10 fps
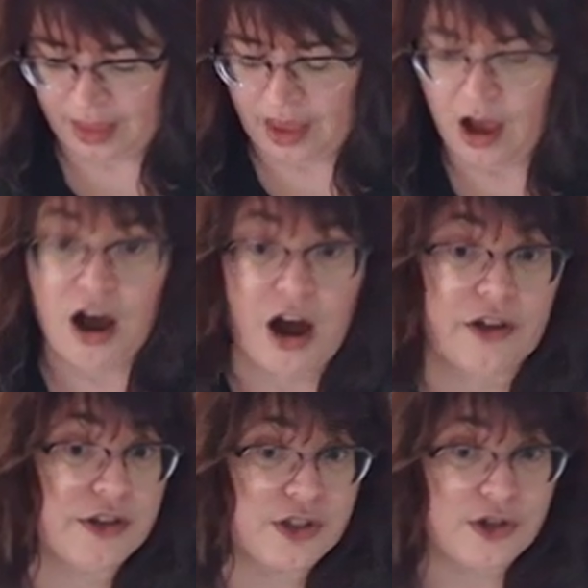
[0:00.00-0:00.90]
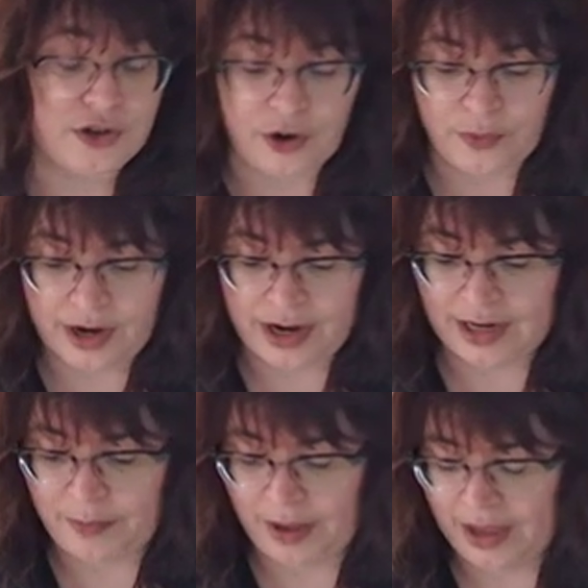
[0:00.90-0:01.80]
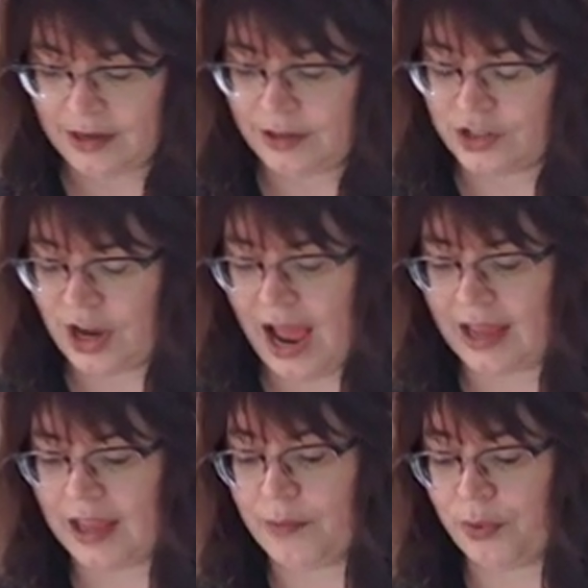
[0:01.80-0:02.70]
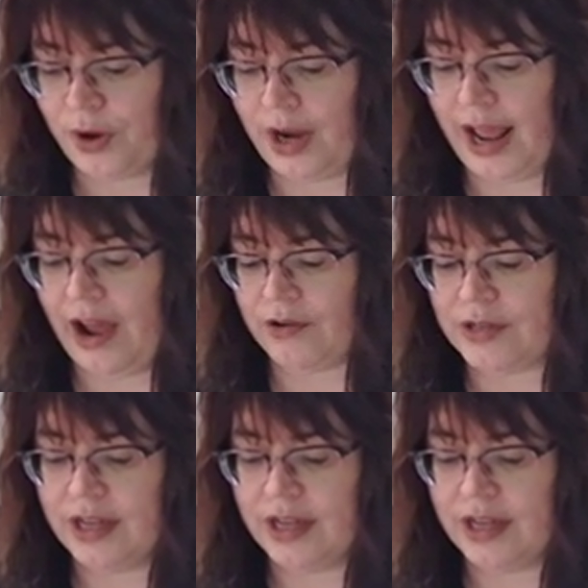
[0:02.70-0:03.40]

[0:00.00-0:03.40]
on the Studio 180 page, I can print out